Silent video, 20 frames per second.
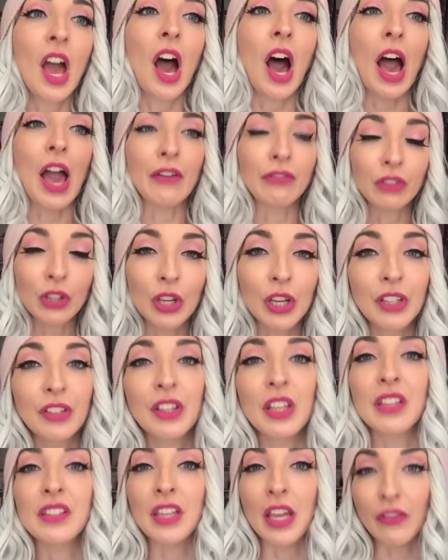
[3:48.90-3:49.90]
I've learned
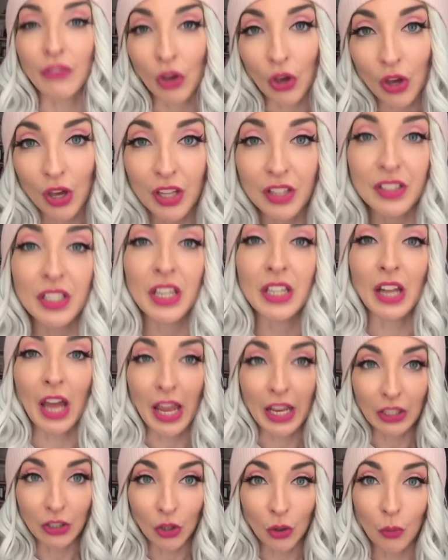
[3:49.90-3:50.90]
this, I've earned it,
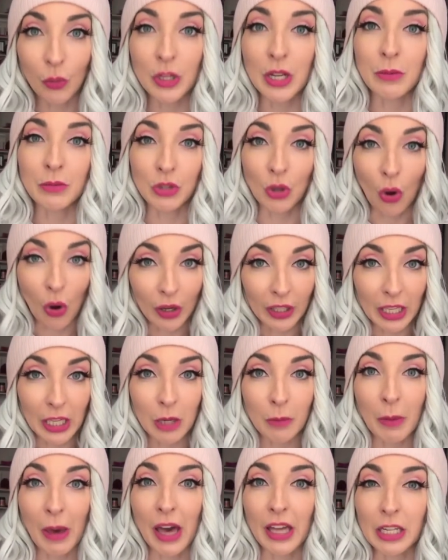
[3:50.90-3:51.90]
I know what I'm talking
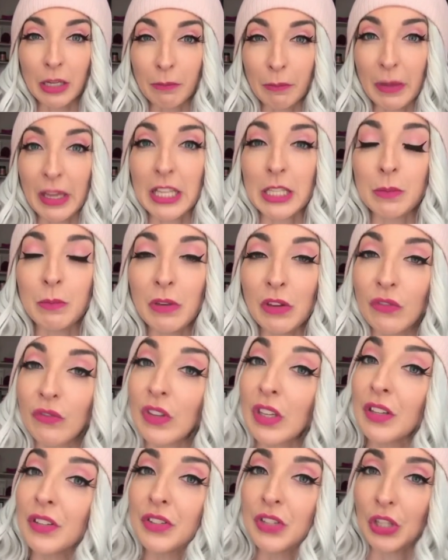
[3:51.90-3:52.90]
about, it makes me
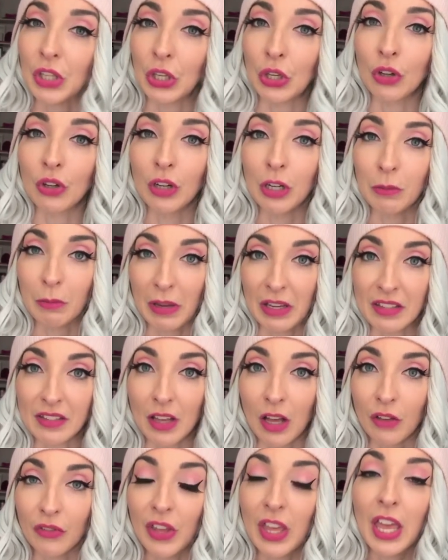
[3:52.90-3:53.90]
feel secure in
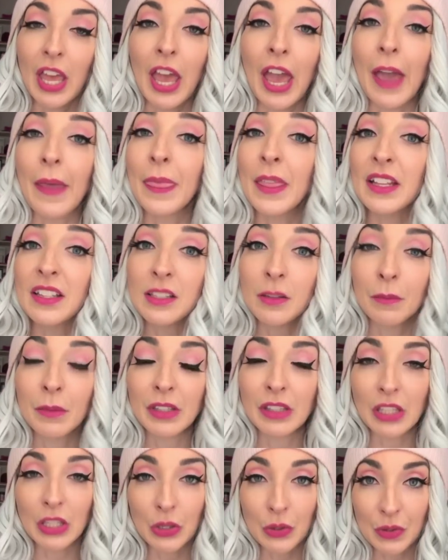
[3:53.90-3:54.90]
myself. And that's
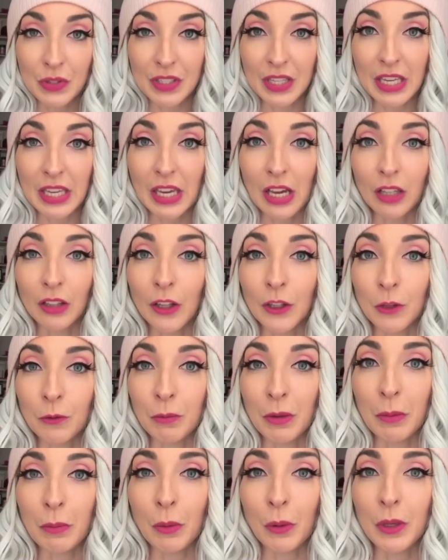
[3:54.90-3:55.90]
something that you see a lot of
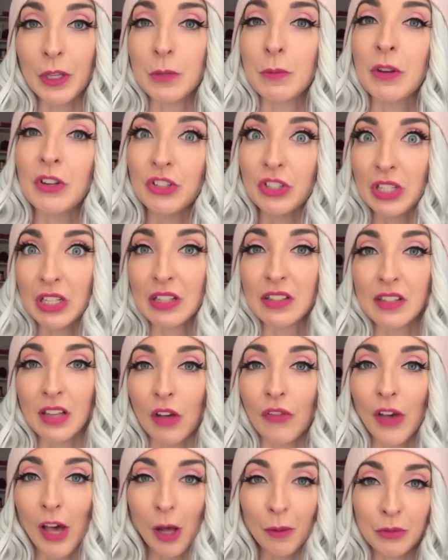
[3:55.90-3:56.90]
people, especially in
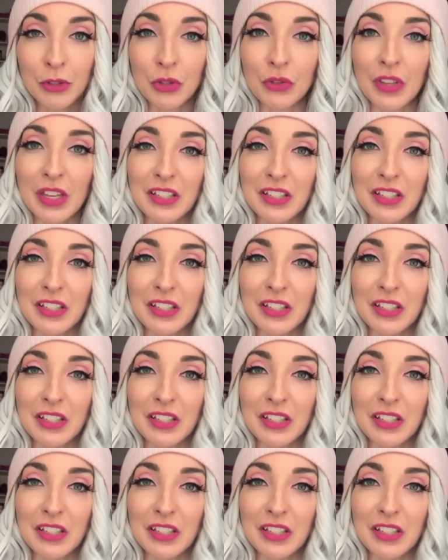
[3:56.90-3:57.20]
self-help, do.